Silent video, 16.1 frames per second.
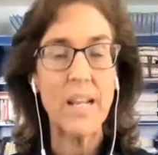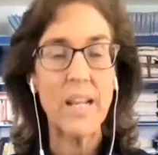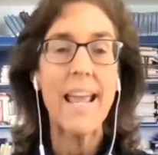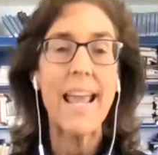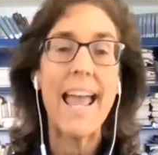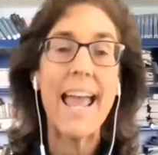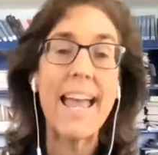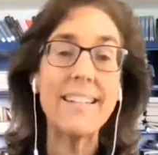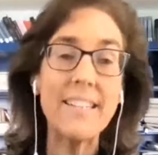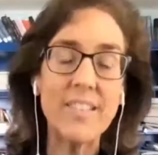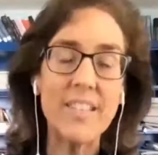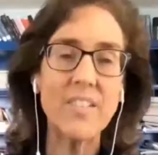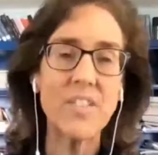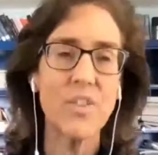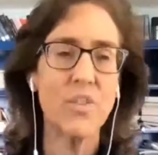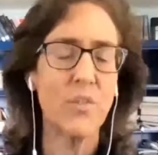And he says
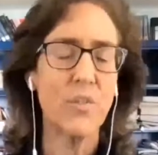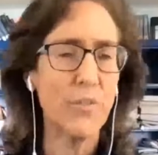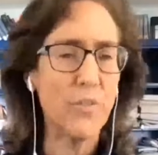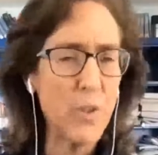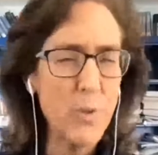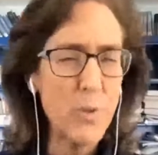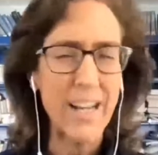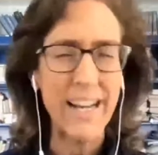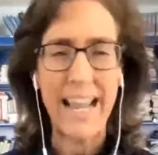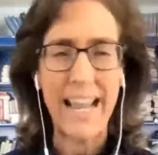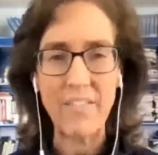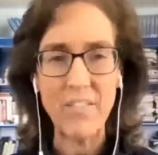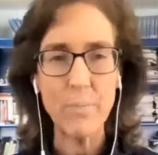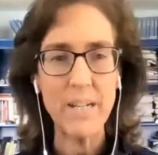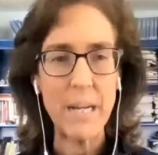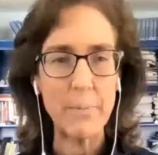there's a few that I
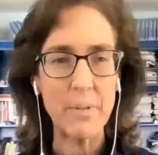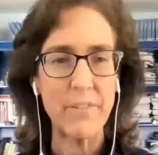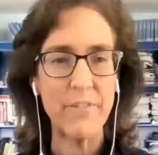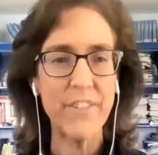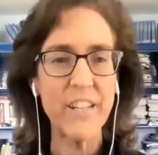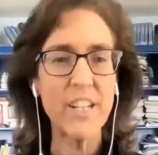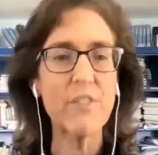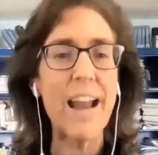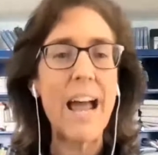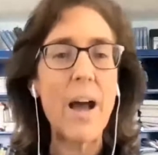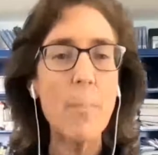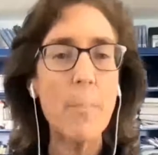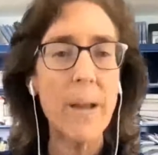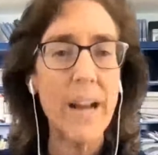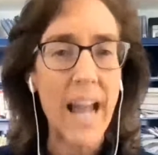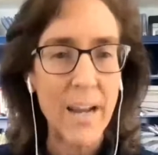haven't been able to figure out,
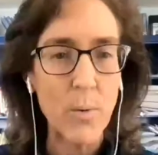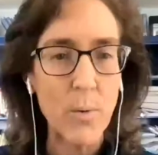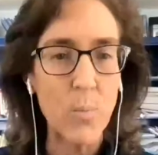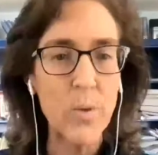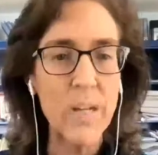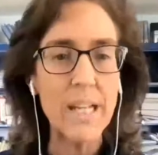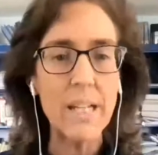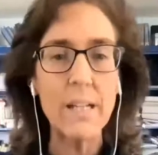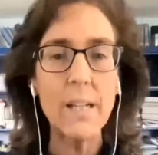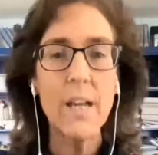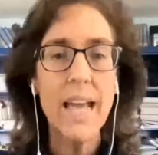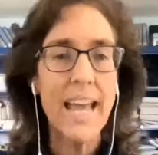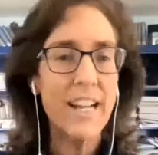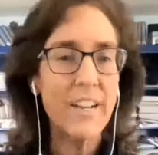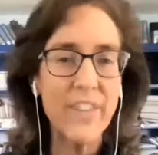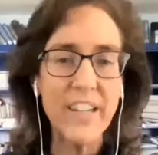but I will.
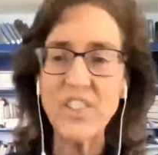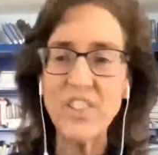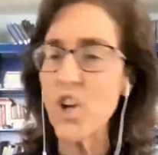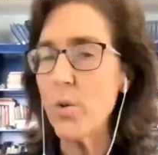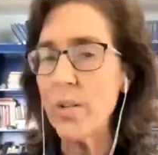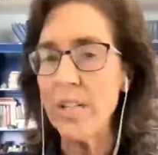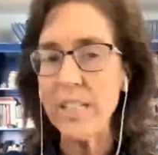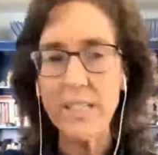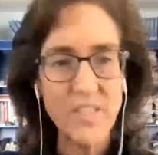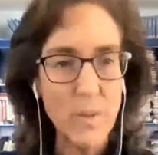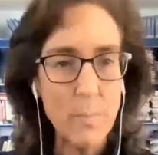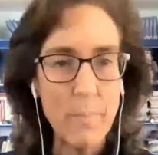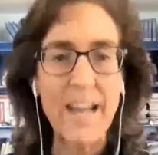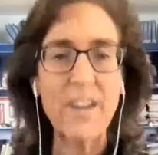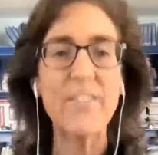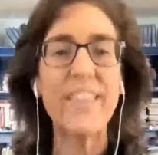And if I don't, it doesn't
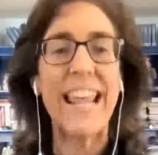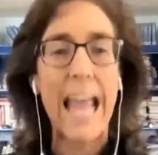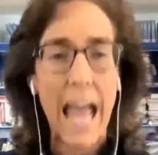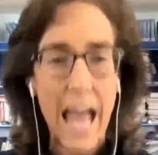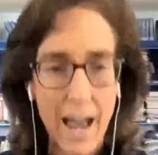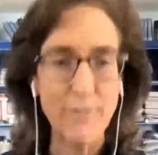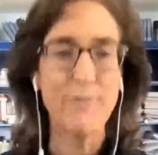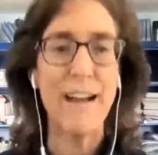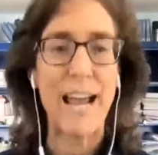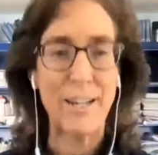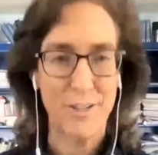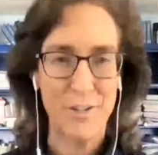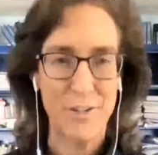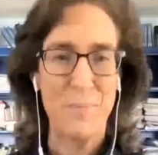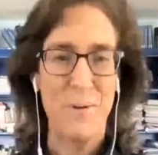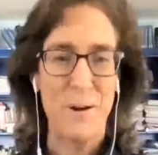matter. They have a
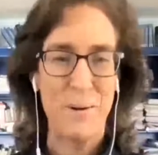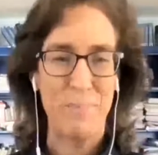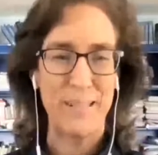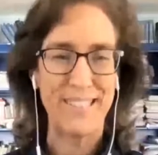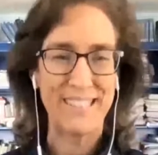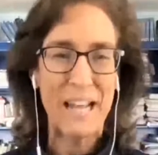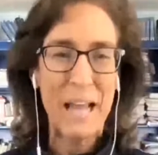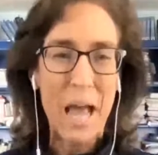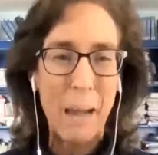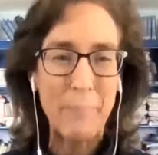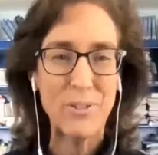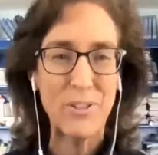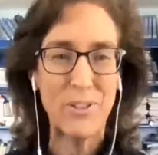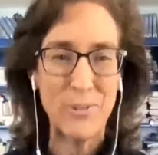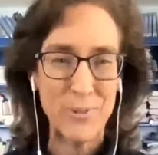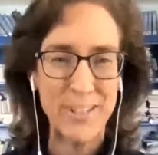rational purpose. I'm
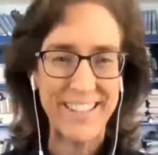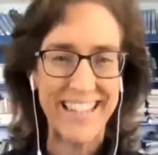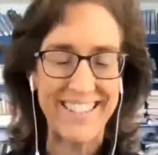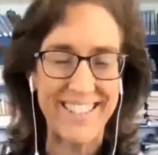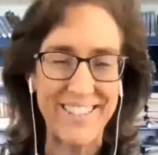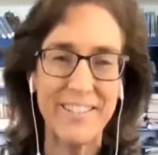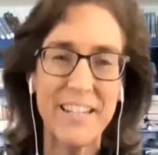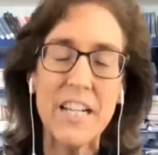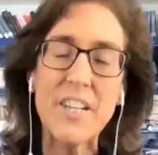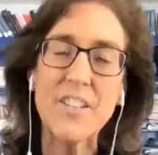sure they do.